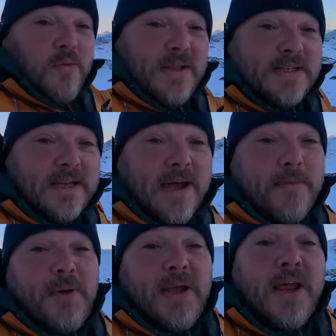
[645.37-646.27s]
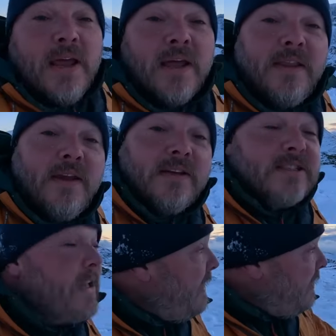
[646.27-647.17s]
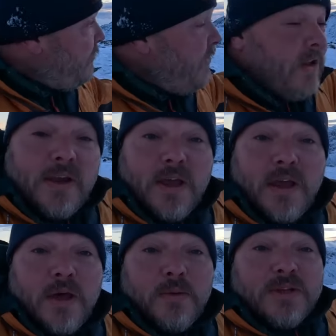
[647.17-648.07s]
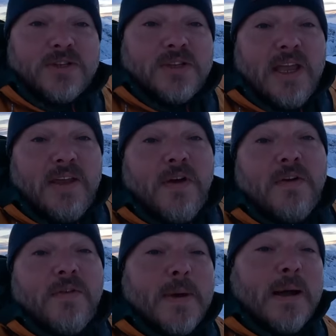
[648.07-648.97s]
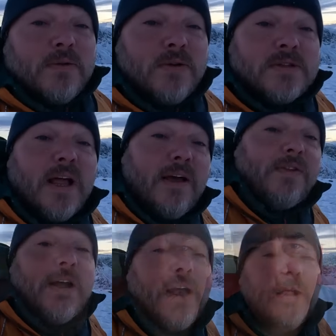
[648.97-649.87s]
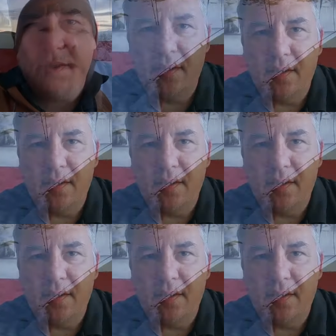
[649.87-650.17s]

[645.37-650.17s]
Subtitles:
winter camping in the English Lake District with Steve from Outdoors Lifestyle.